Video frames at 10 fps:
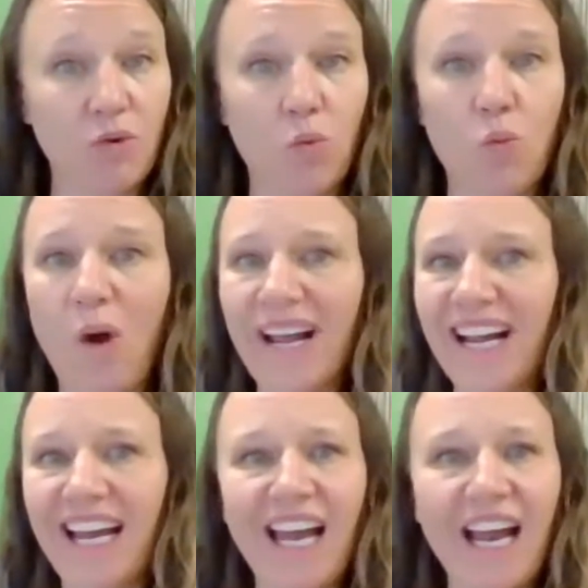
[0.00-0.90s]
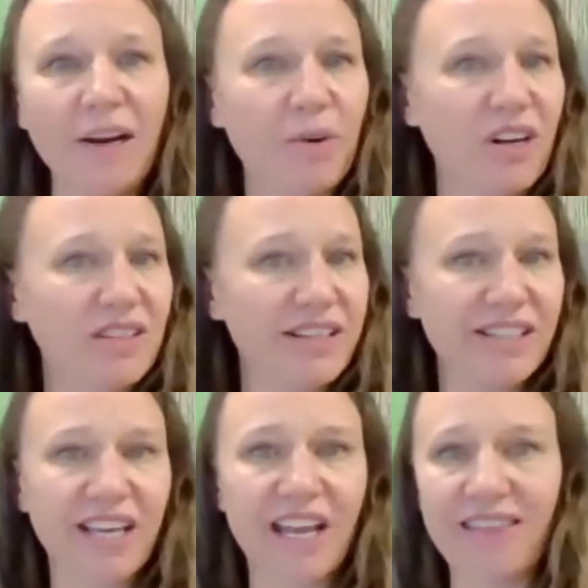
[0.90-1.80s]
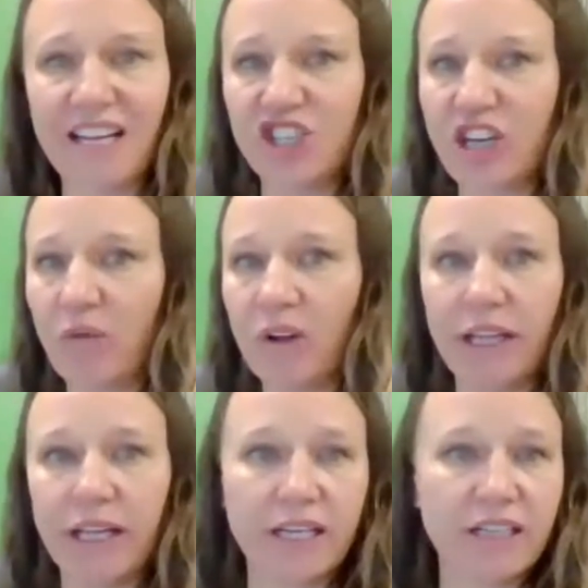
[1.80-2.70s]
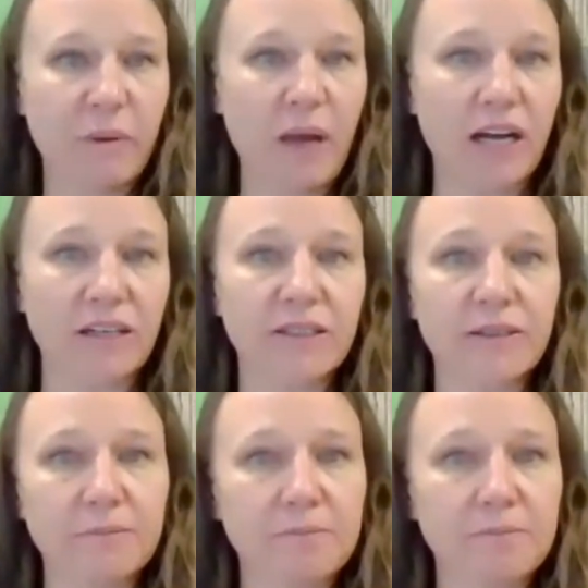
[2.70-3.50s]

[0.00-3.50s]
what kind of process can they generally expect?